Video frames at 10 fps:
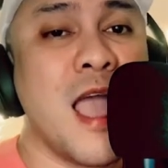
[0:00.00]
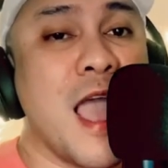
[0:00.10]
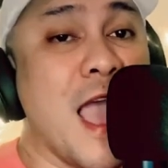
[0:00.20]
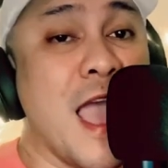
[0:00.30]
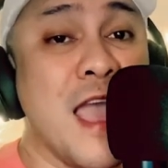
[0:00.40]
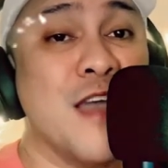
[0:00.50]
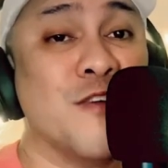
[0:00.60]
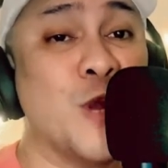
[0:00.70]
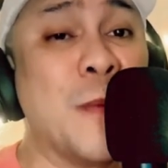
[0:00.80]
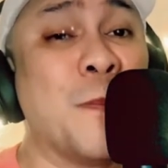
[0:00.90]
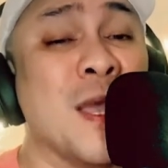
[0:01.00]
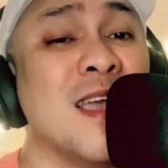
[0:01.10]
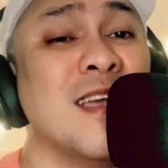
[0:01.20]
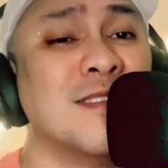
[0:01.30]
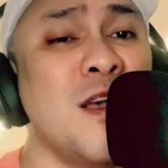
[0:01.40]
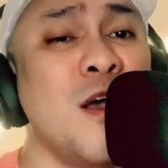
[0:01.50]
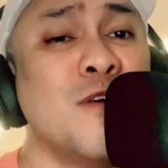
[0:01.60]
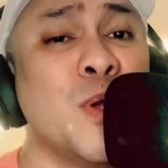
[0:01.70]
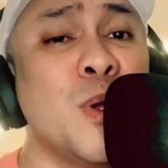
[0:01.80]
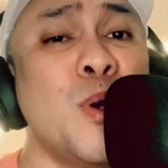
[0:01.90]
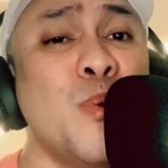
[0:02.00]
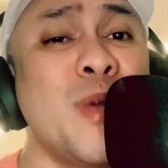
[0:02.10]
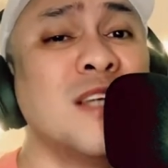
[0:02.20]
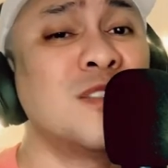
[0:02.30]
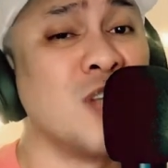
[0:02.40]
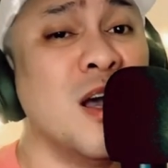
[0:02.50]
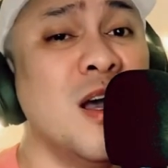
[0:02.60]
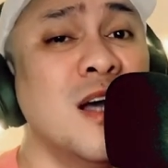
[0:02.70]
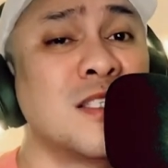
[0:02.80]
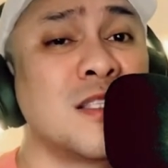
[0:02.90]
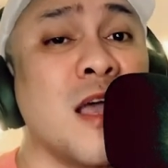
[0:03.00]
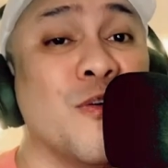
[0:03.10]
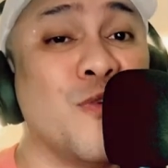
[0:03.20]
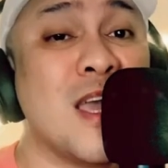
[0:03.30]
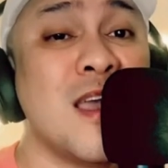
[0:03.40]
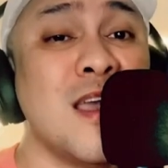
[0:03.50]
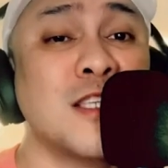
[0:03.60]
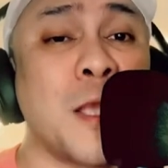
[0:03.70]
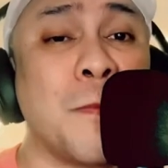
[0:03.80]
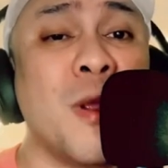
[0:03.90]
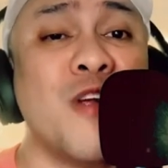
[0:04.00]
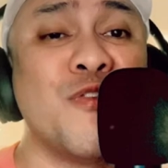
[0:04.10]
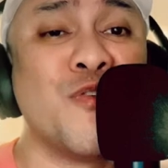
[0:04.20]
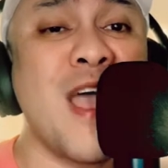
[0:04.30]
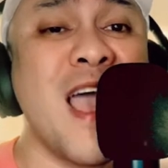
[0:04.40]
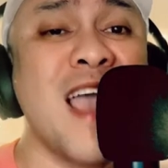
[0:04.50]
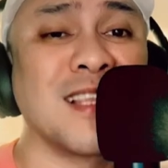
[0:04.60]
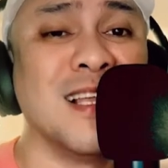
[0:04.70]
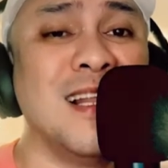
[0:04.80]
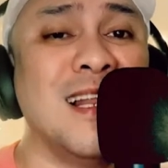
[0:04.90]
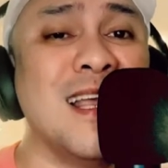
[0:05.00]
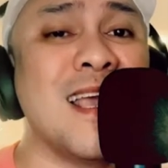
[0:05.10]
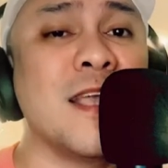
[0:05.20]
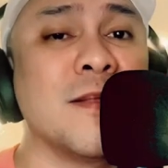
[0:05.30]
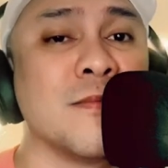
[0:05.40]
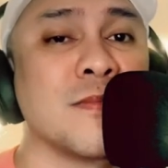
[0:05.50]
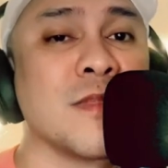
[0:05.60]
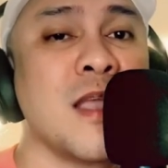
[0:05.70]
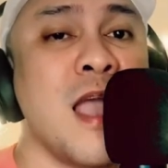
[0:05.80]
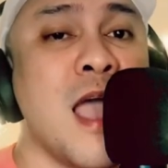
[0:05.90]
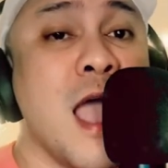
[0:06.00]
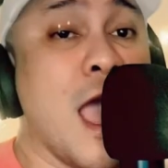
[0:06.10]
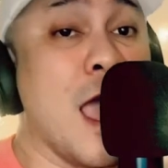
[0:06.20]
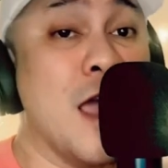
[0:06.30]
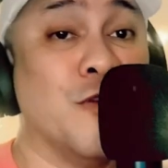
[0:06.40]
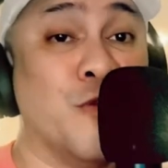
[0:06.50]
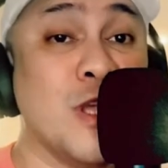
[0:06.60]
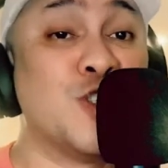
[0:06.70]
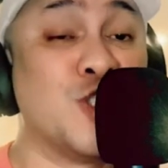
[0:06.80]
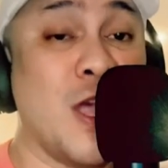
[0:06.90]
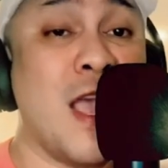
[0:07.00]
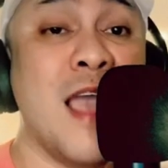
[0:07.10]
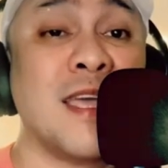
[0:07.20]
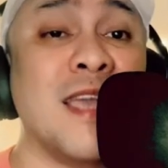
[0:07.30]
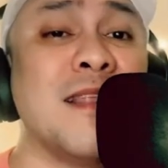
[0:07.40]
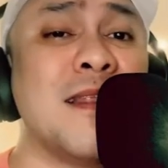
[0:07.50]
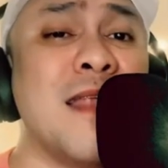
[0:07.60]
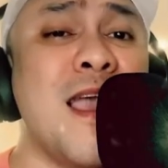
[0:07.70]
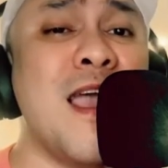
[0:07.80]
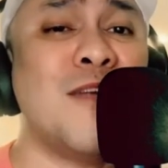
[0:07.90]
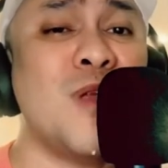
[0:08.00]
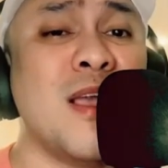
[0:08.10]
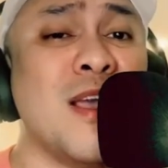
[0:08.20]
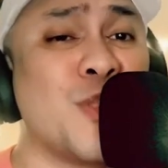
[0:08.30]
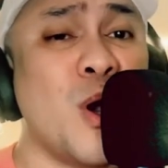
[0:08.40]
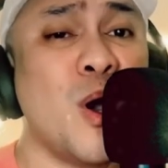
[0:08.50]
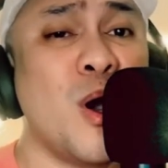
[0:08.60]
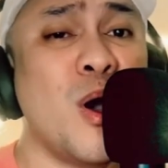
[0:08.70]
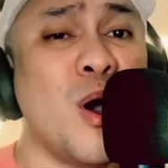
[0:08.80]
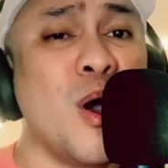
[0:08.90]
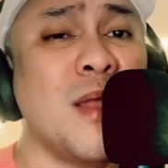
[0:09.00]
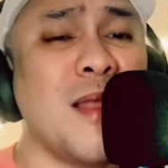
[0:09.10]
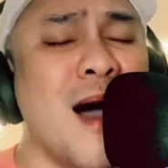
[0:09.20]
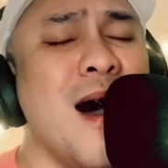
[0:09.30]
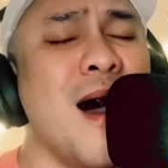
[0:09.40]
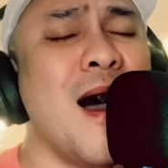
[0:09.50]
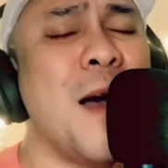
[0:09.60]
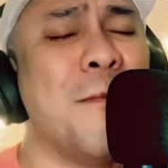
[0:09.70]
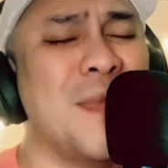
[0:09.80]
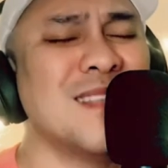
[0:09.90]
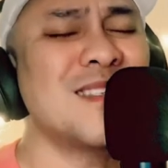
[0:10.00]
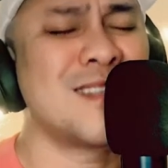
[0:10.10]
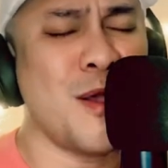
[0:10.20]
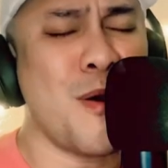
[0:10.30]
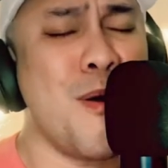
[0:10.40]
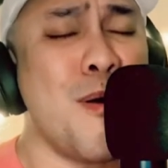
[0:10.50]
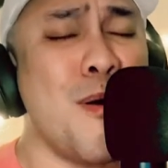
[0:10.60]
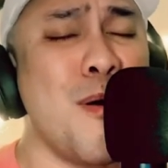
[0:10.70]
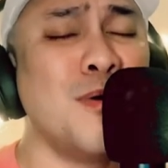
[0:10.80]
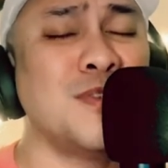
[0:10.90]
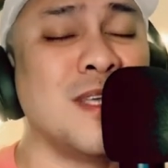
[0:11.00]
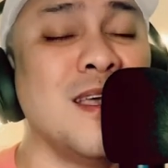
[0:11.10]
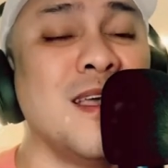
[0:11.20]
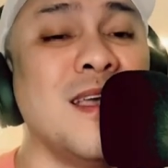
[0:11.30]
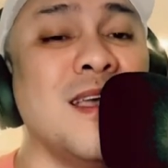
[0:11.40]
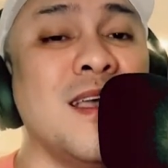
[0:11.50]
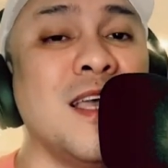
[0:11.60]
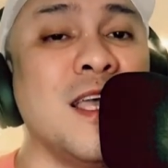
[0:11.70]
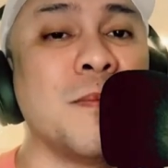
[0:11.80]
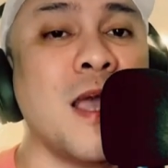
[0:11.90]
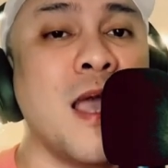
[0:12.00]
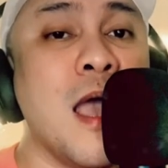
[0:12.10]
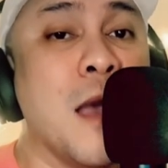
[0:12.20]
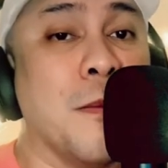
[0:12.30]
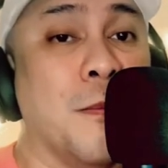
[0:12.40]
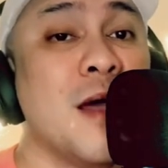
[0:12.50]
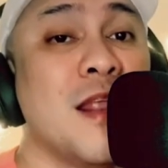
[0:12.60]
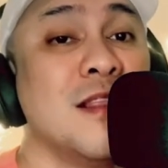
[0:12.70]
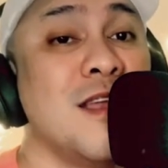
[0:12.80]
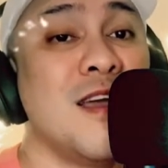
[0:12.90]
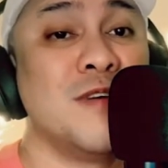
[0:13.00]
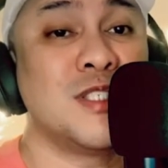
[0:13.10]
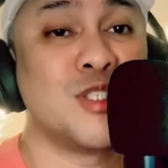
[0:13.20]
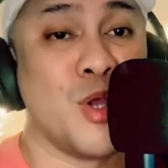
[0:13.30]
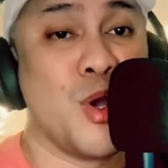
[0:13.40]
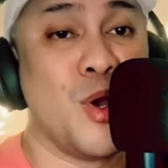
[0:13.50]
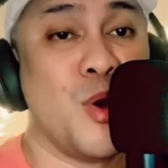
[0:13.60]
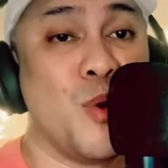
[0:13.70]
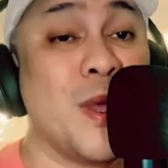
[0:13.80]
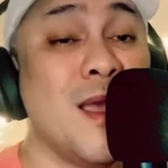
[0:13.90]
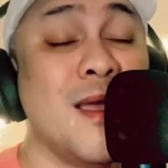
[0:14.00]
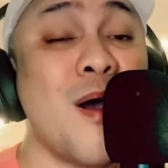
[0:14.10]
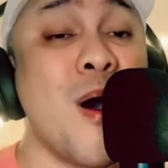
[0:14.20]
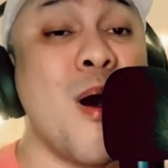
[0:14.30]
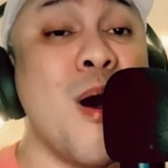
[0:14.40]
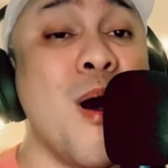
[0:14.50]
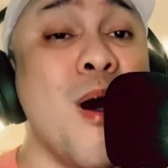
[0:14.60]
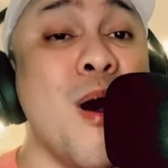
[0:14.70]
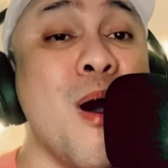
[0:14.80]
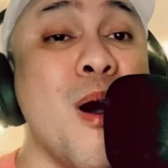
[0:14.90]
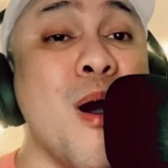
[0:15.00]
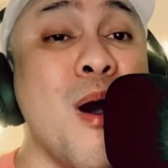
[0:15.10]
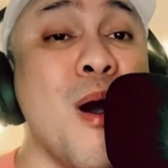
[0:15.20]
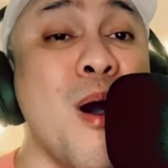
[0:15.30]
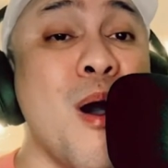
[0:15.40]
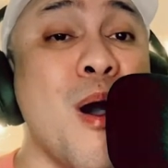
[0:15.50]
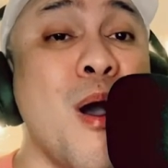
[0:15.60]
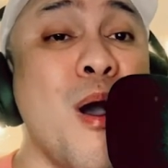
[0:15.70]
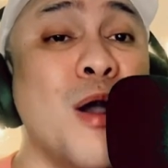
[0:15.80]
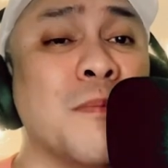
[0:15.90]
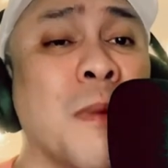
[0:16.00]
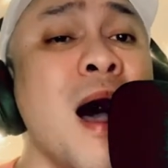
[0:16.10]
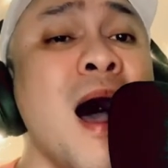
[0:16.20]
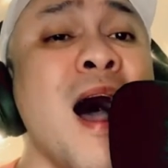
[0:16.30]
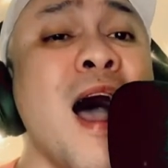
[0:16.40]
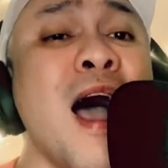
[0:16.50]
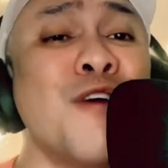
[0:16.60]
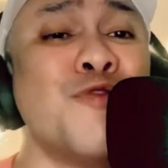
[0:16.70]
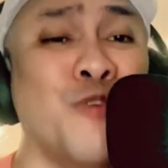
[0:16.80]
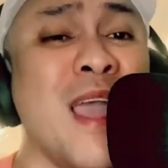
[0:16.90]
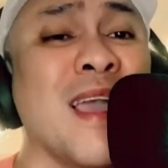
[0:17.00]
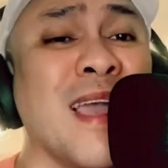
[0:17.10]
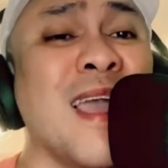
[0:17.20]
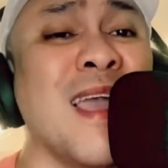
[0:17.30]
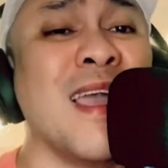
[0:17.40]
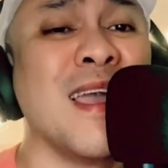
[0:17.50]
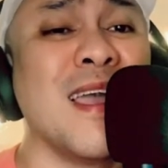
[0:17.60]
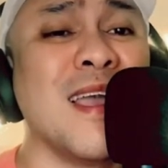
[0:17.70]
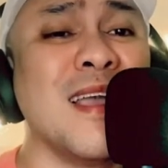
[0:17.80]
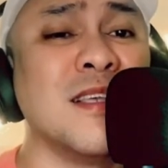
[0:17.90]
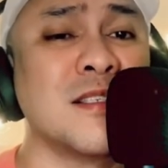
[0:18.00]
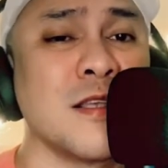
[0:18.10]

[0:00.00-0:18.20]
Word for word: Every piece of you, it just fits perfectly. Every second, every thought, I'm in so deep. But I'll never show it on my face.